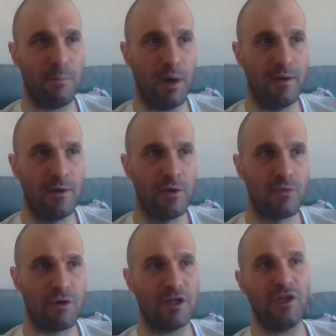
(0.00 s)
but
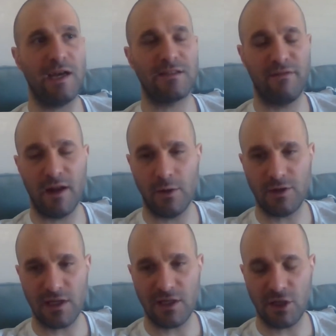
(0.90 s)
Richie Acevedo
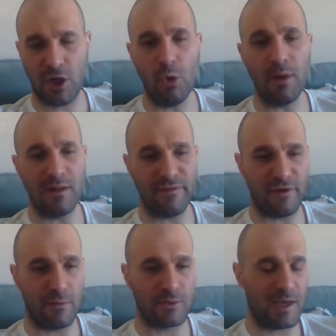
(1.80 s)
says he's Cuban in the
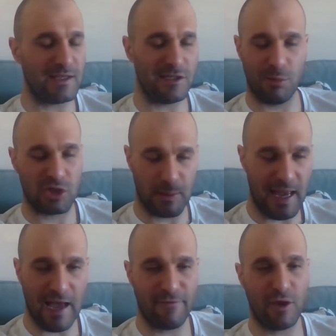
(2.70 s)
film, so I guess he's supposed to be
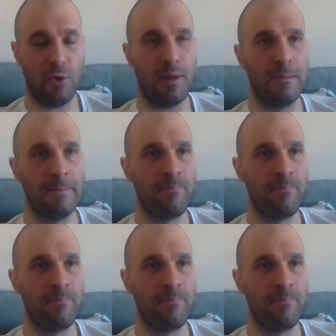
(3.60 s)
half Cuban.